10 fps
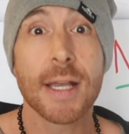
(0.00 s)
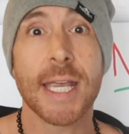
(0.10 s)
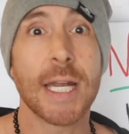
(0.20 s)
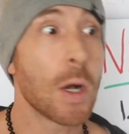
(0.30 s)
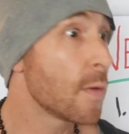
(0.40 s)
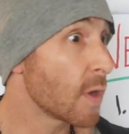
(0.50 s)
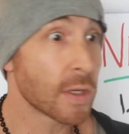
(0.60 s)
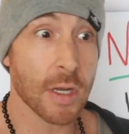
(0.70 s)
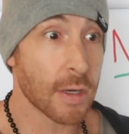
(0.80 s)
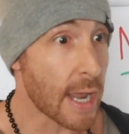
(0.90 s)
you know, and
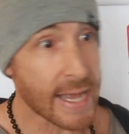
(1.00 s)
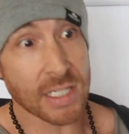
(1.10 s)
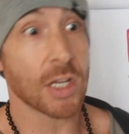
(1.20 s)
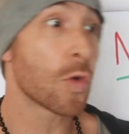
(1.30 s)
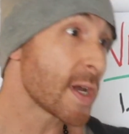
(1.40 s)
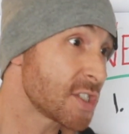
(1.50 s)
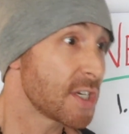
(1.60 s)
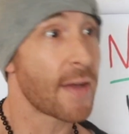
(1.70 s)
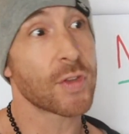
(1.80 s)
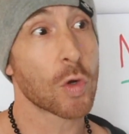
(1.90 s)
they're asking
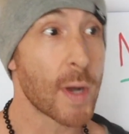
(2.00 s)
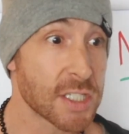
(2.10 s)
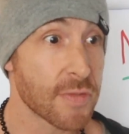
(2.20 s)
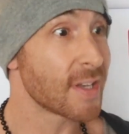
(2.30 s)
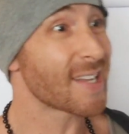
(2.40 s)
question after question,